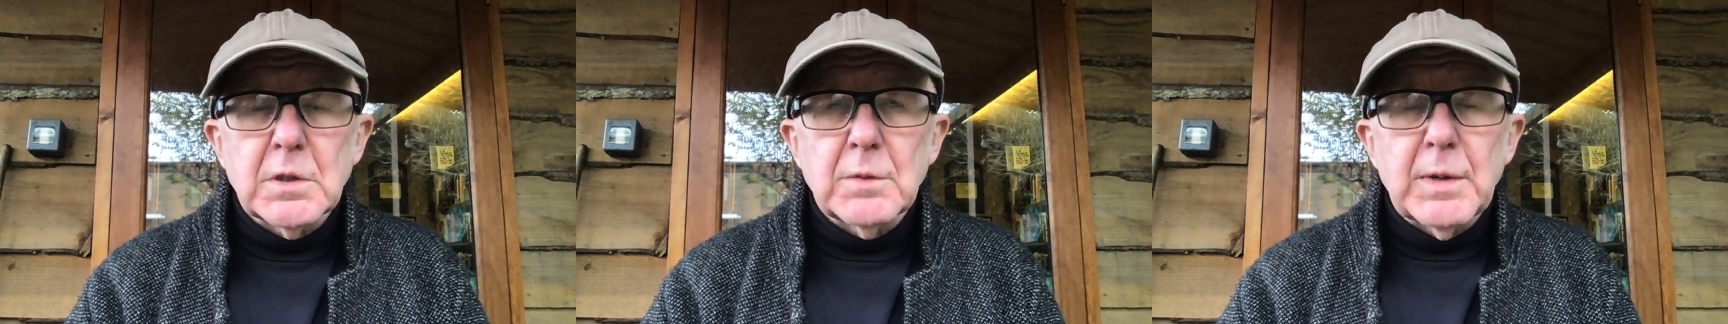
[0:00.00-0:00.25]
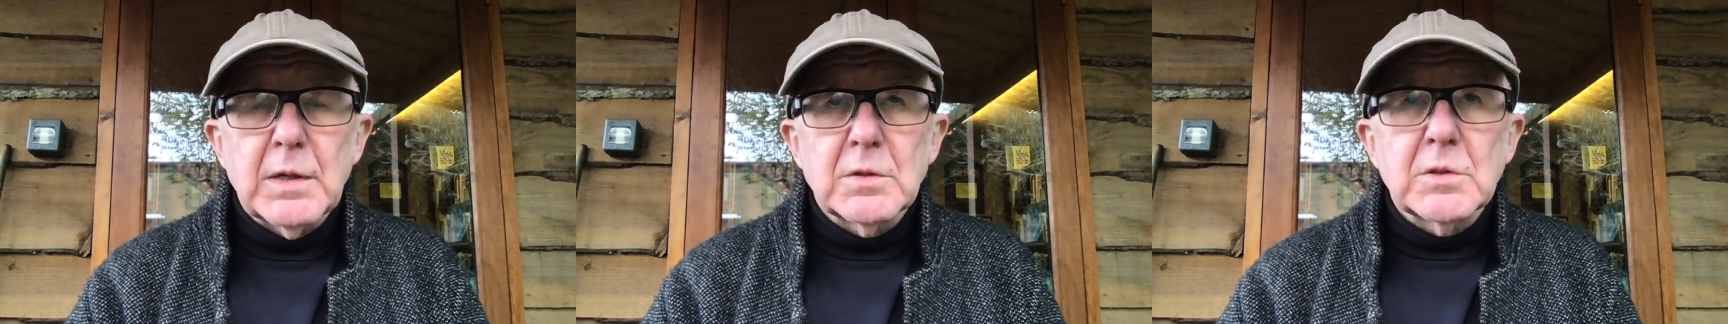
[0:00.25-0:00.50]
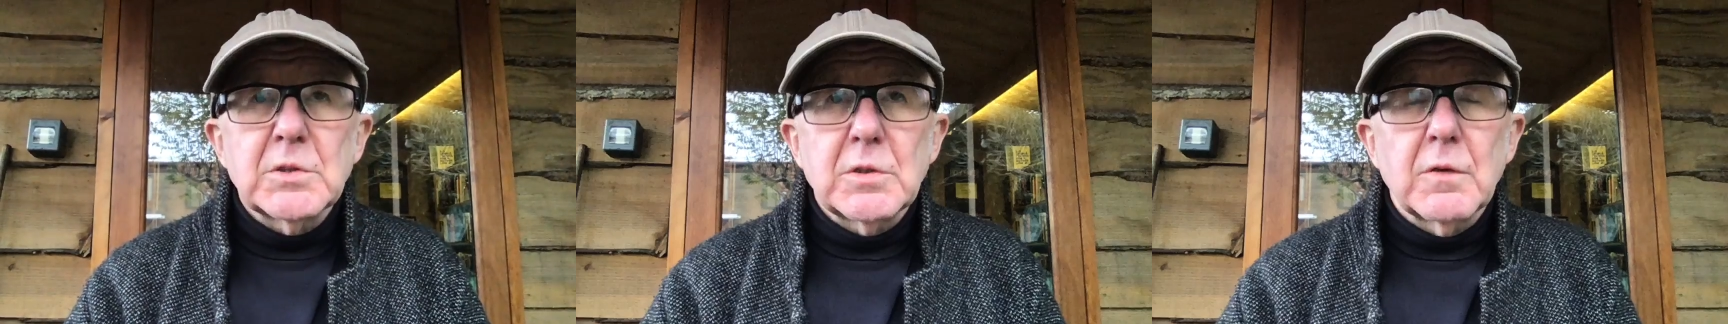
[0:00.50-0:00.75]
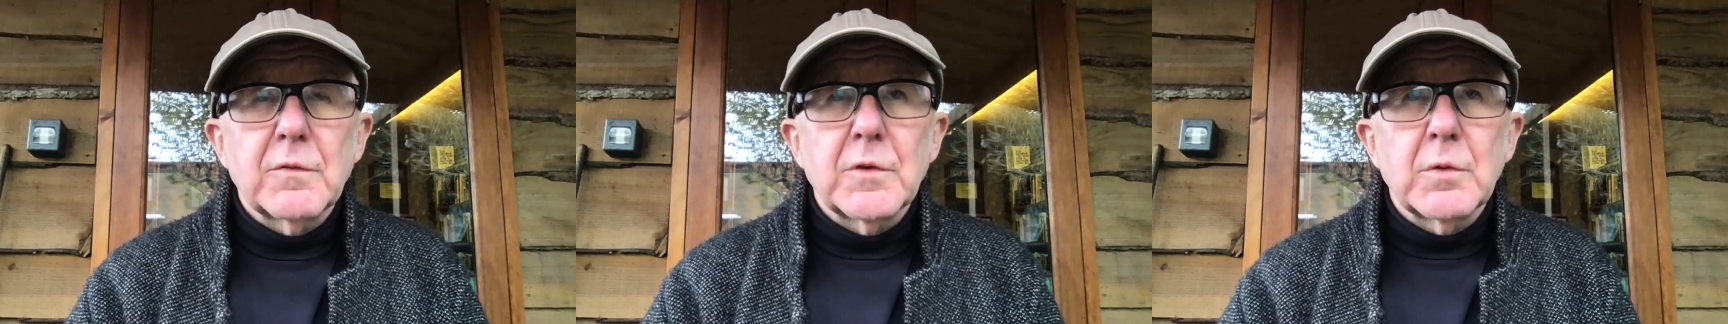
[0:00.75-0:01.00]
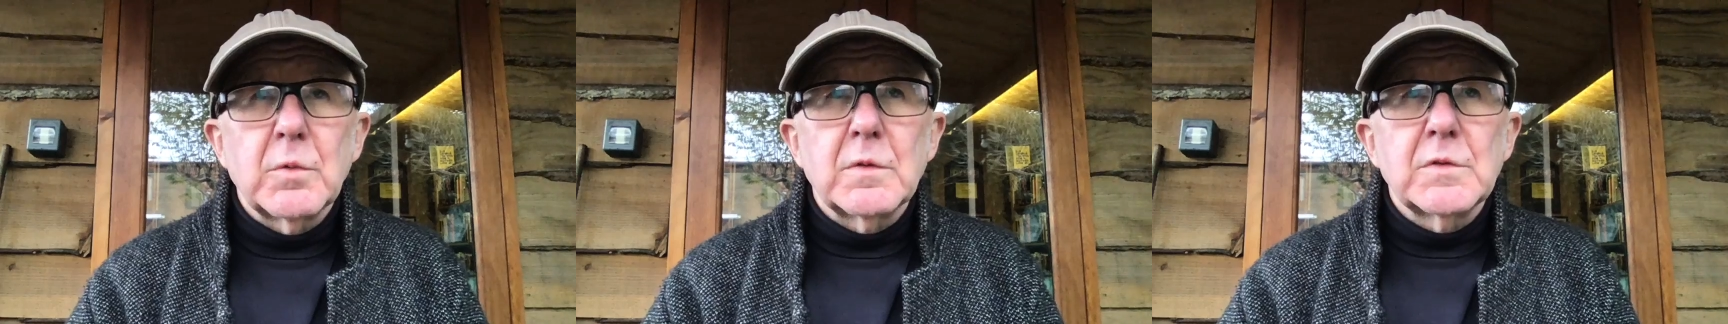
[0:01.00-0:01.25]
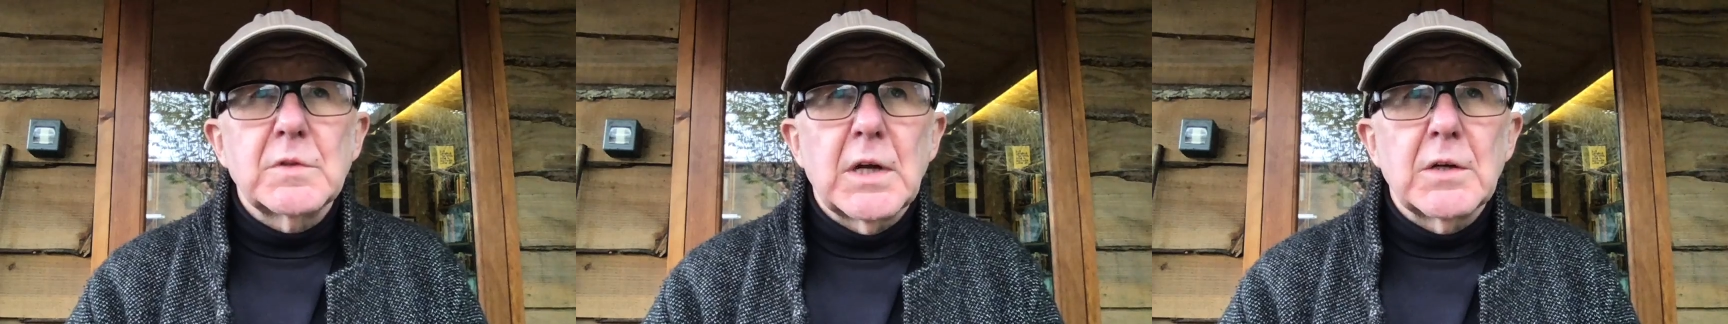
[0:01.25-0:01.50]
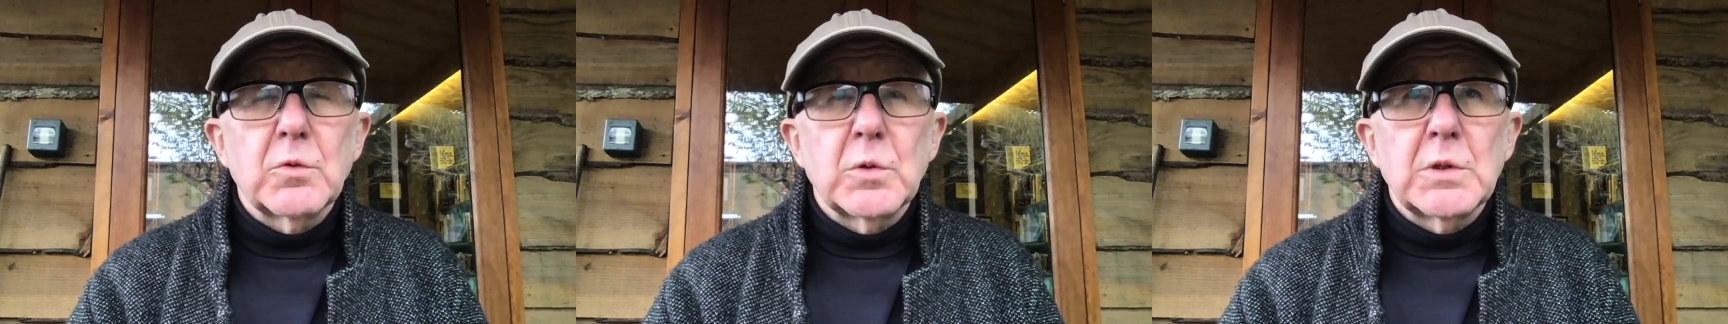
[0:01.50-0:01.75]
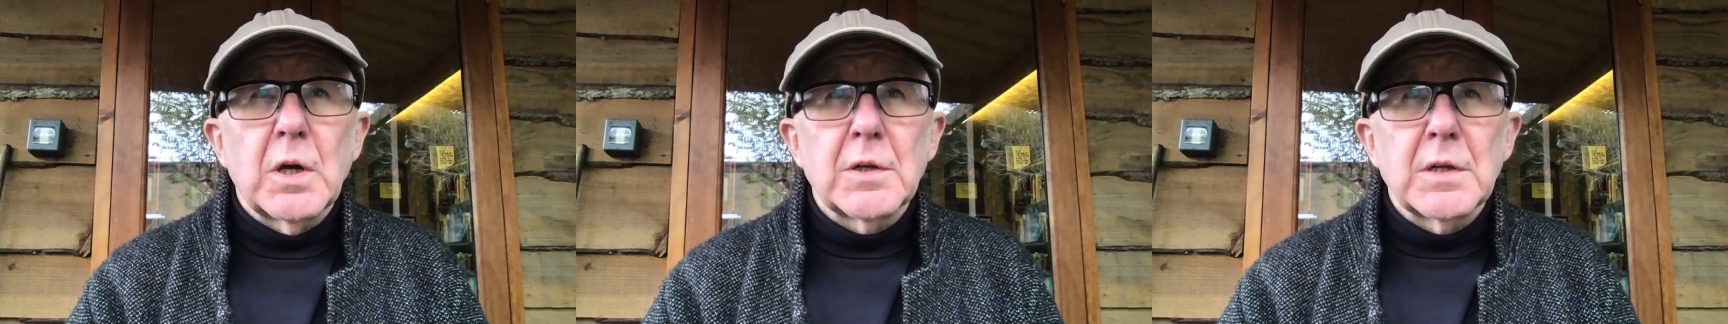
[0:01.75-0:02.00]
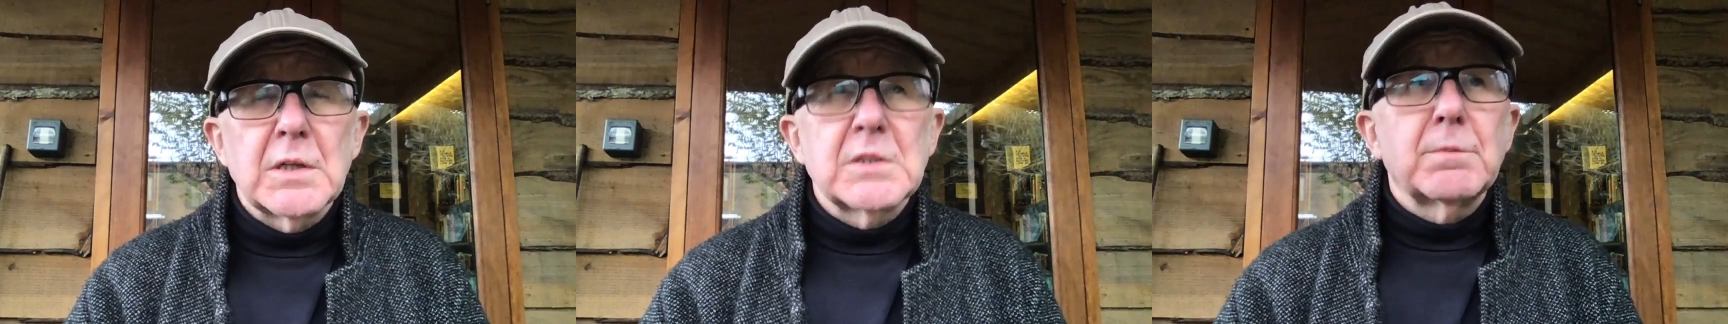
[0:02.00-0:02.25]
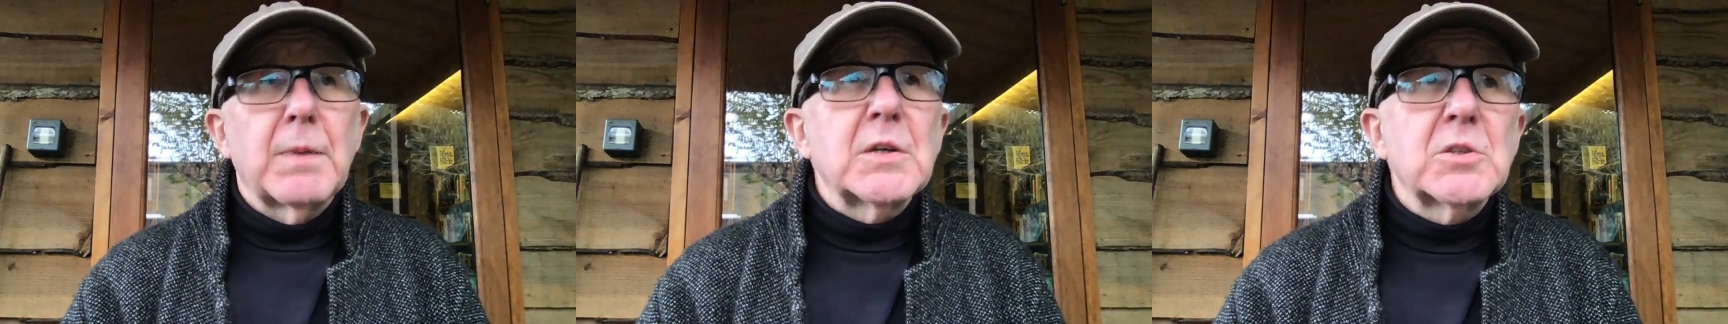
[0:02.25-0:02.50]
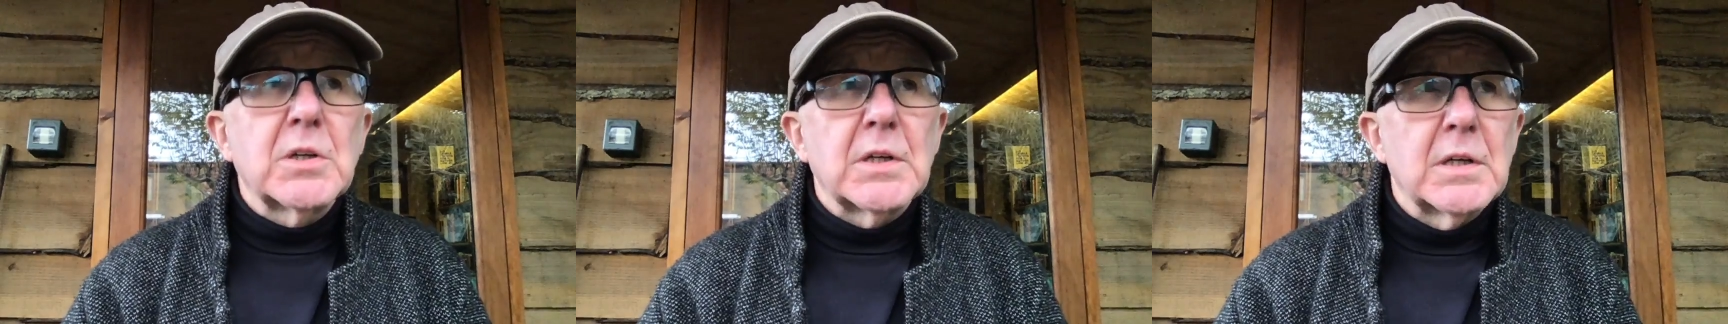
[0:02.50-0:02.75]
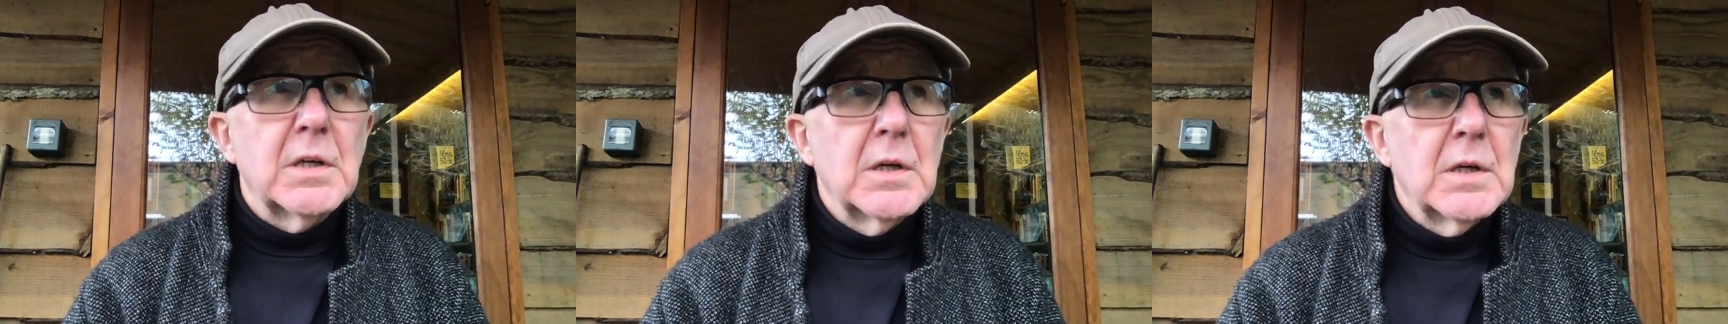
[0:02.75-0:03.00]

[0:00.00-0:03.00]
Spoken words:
about the stuff that we've said or done, and especially